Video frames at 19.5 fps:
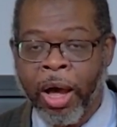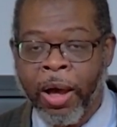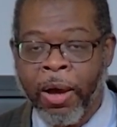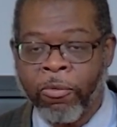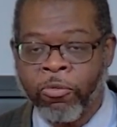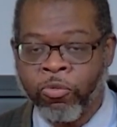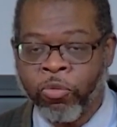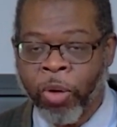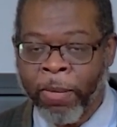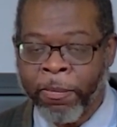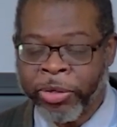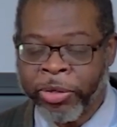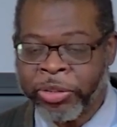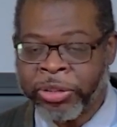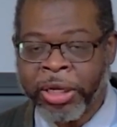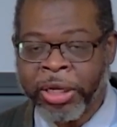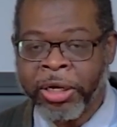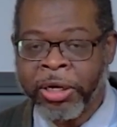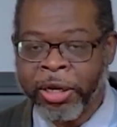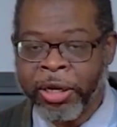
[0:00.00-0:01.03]

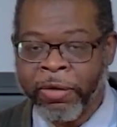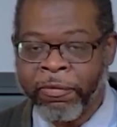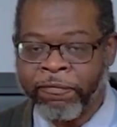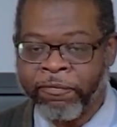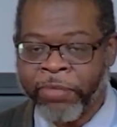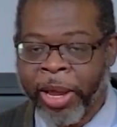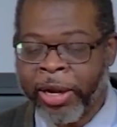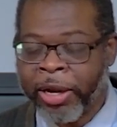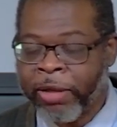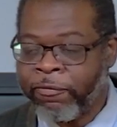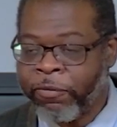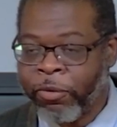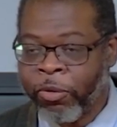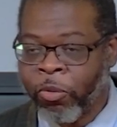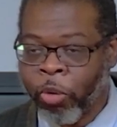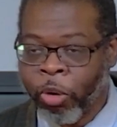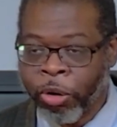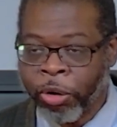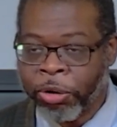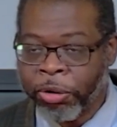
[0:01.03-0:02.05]
representative fighting for
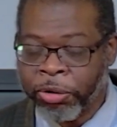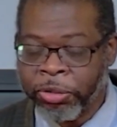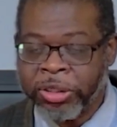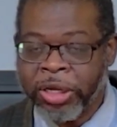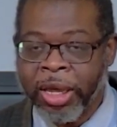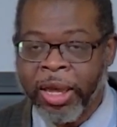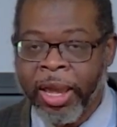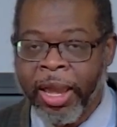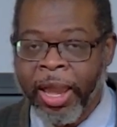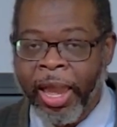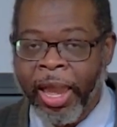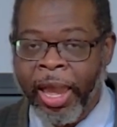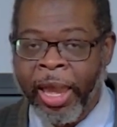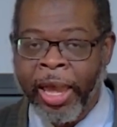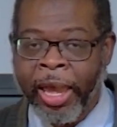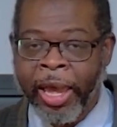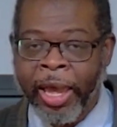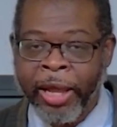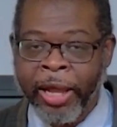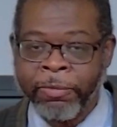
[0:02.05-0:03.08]
workers.
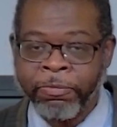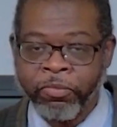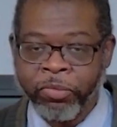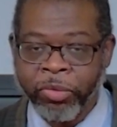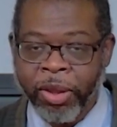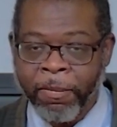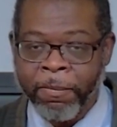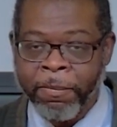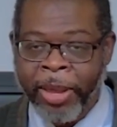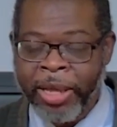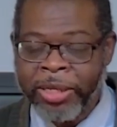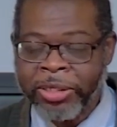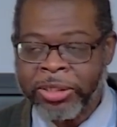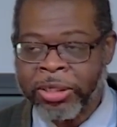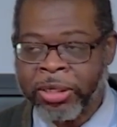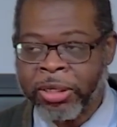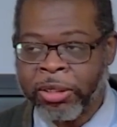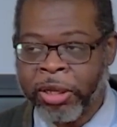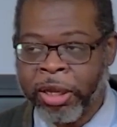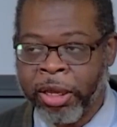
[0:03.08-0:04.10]
And
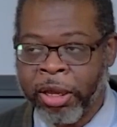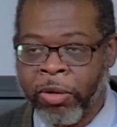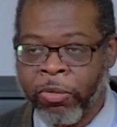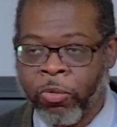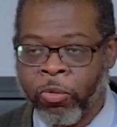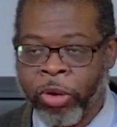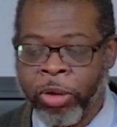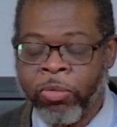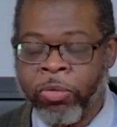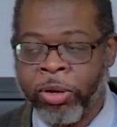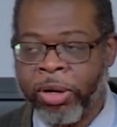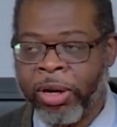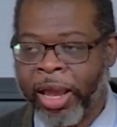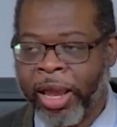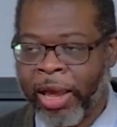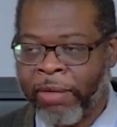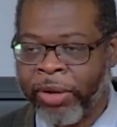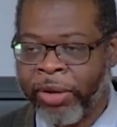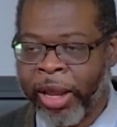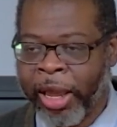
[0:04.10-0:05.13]
basically, we wouldn't
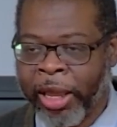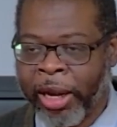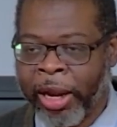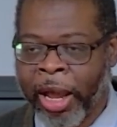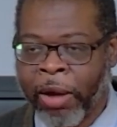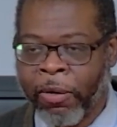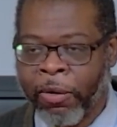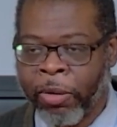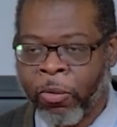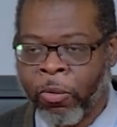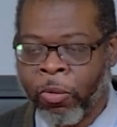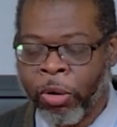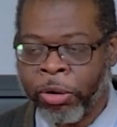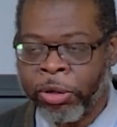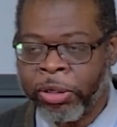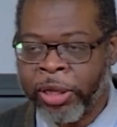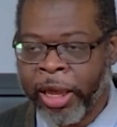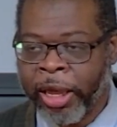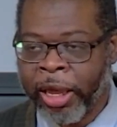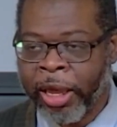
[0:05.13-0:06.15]
have an 8-hour
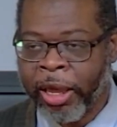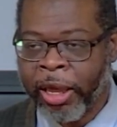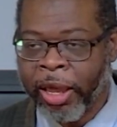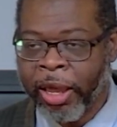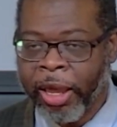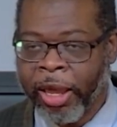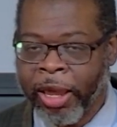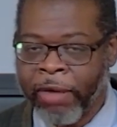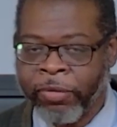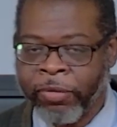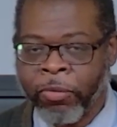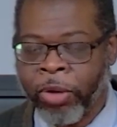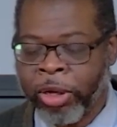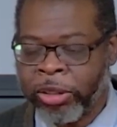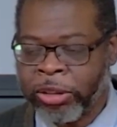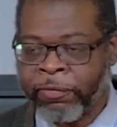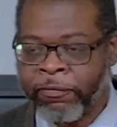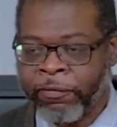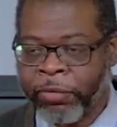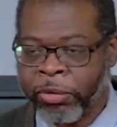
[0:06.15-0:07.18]
workday if it
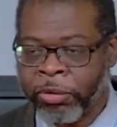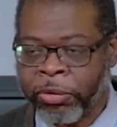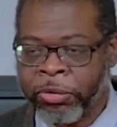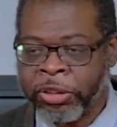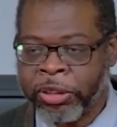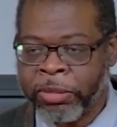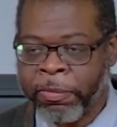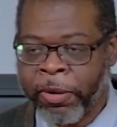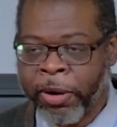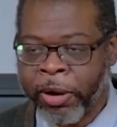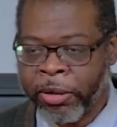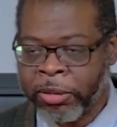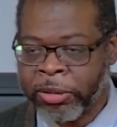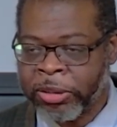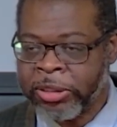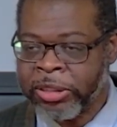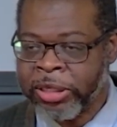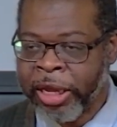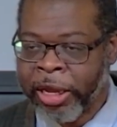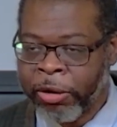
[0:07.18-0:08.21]
wasn't for Lucy
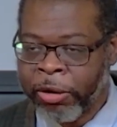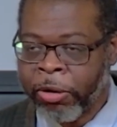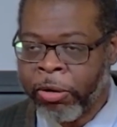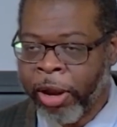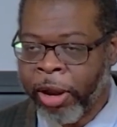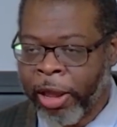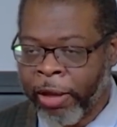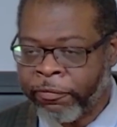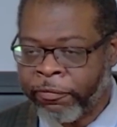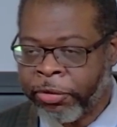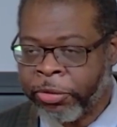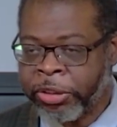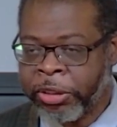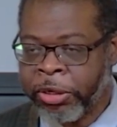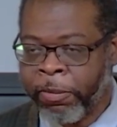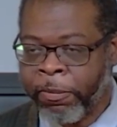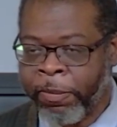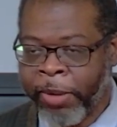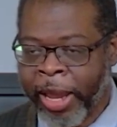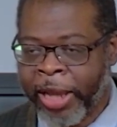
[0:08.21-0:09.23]
Parsons and her efforts and
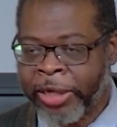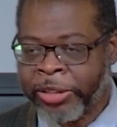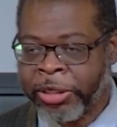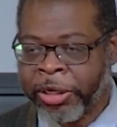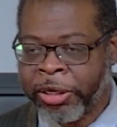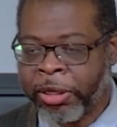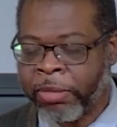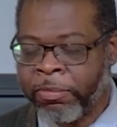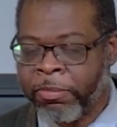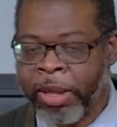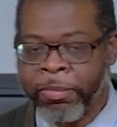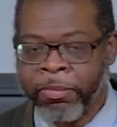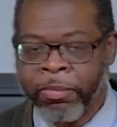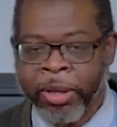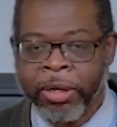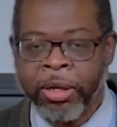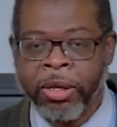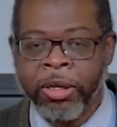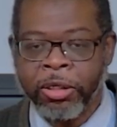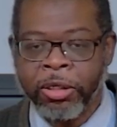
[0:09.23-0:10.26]
her passionate
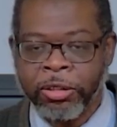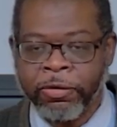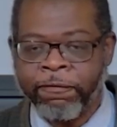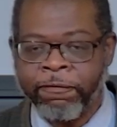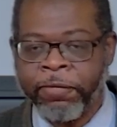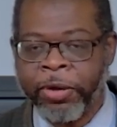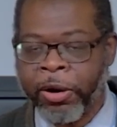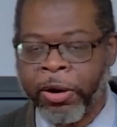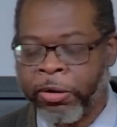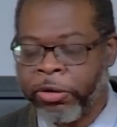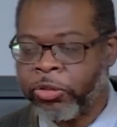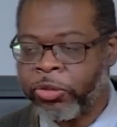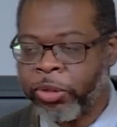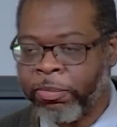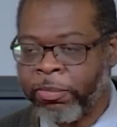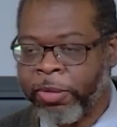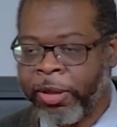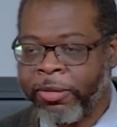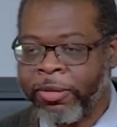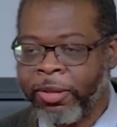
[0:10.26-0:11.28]
commitment to fair and
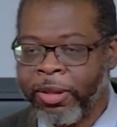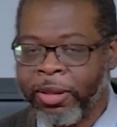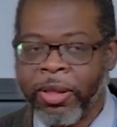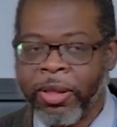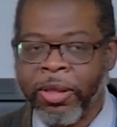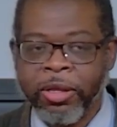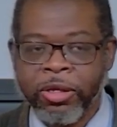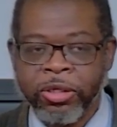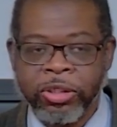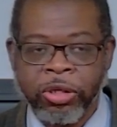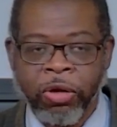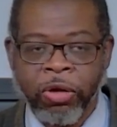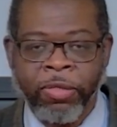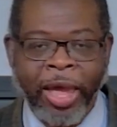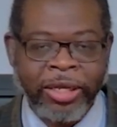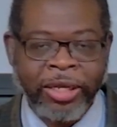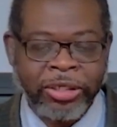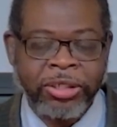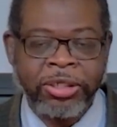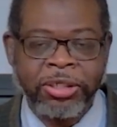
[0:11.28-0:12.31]
treatment. So
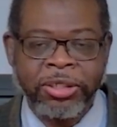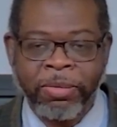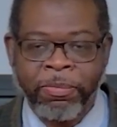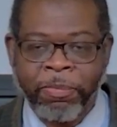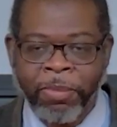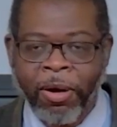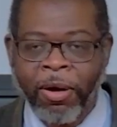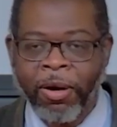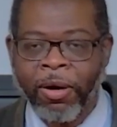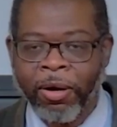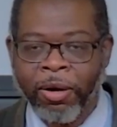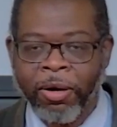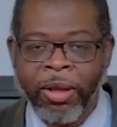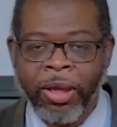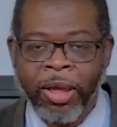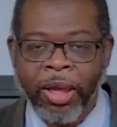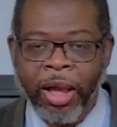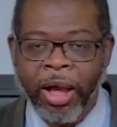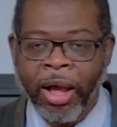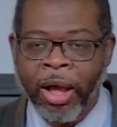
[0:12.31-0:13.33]
that's just a part
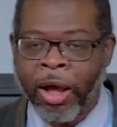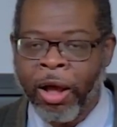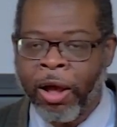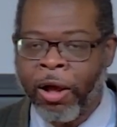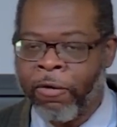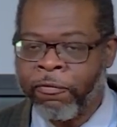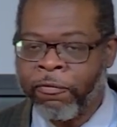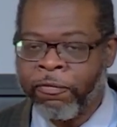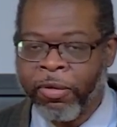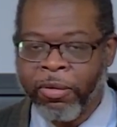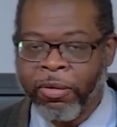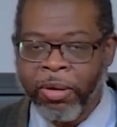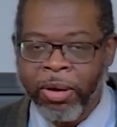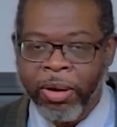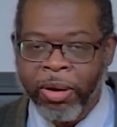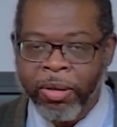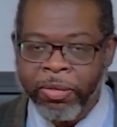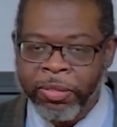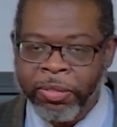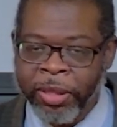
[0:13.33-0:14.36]
of
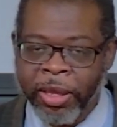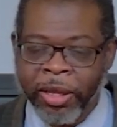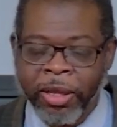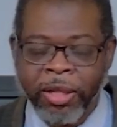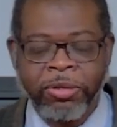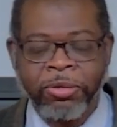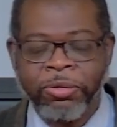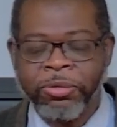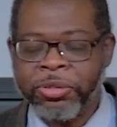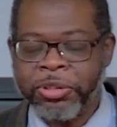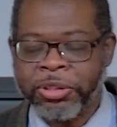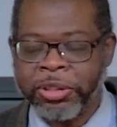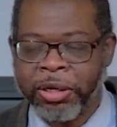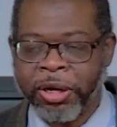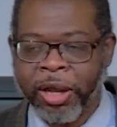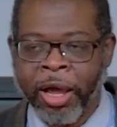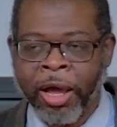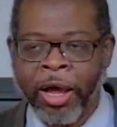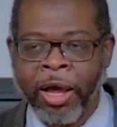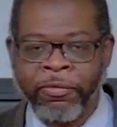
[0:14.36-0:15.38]
the inclusion
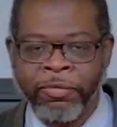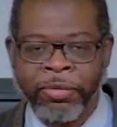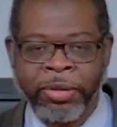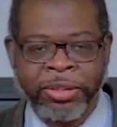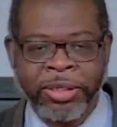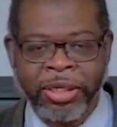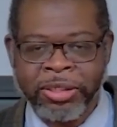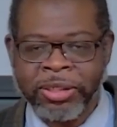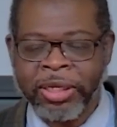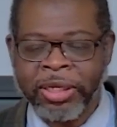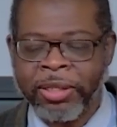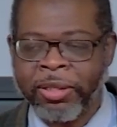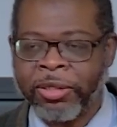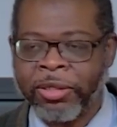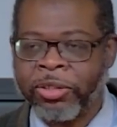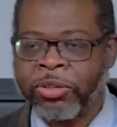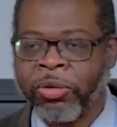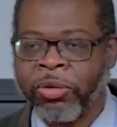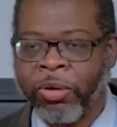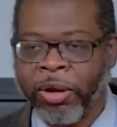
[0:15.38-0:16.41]
of, as I said, the
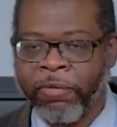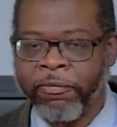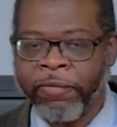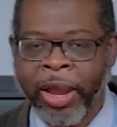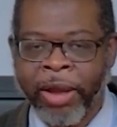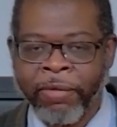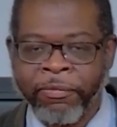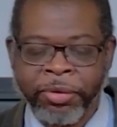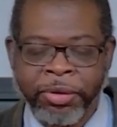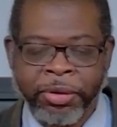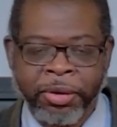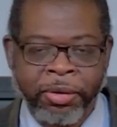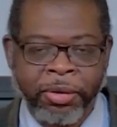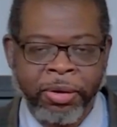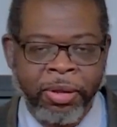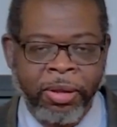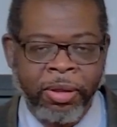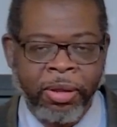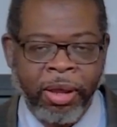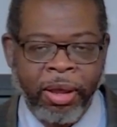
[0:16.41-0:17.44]
story of
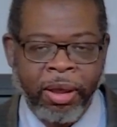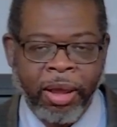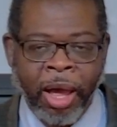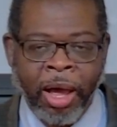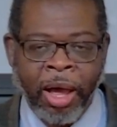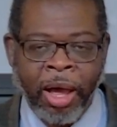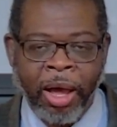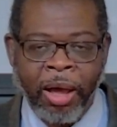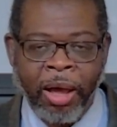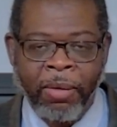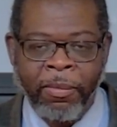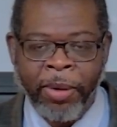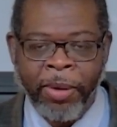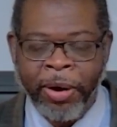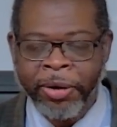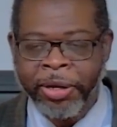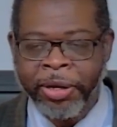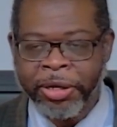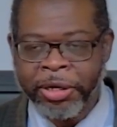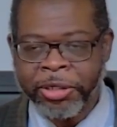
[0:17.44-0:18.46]
African
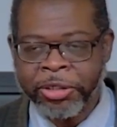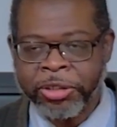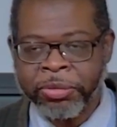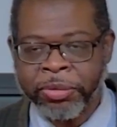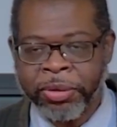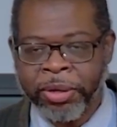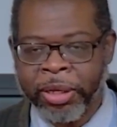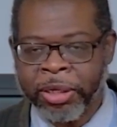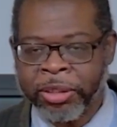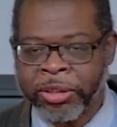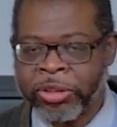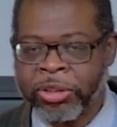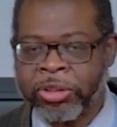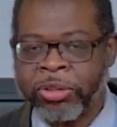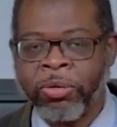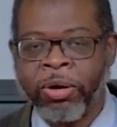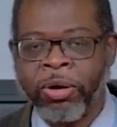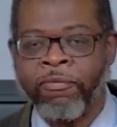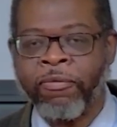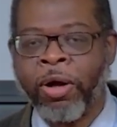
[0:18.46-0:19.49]
American history is a
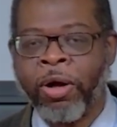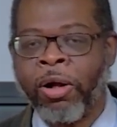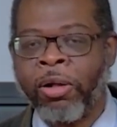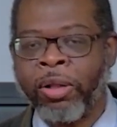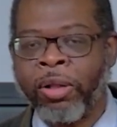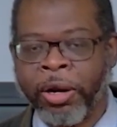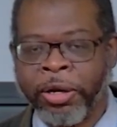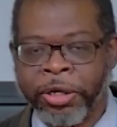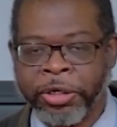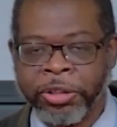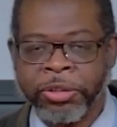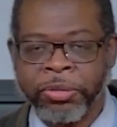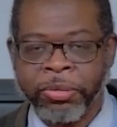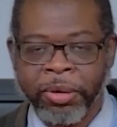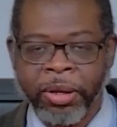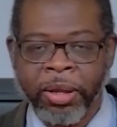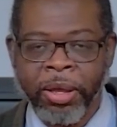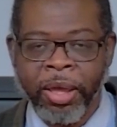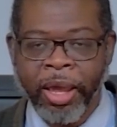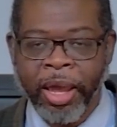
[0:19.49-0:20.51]
story of all our
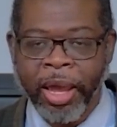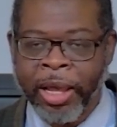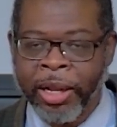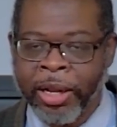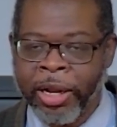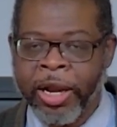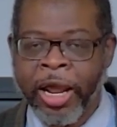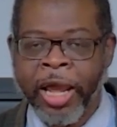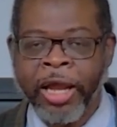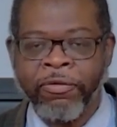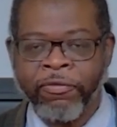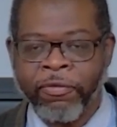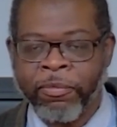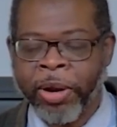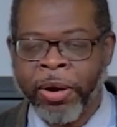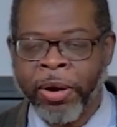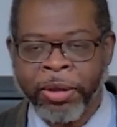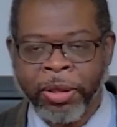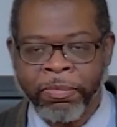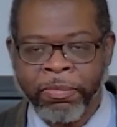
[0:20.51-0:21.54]
history. And the Native
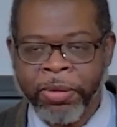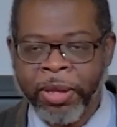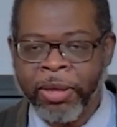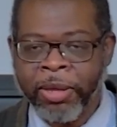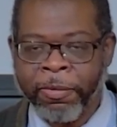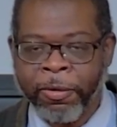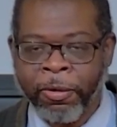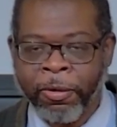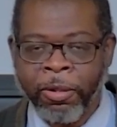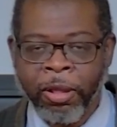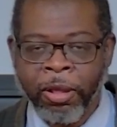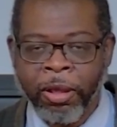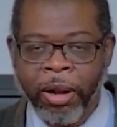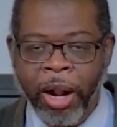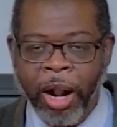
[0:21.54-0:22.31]
American people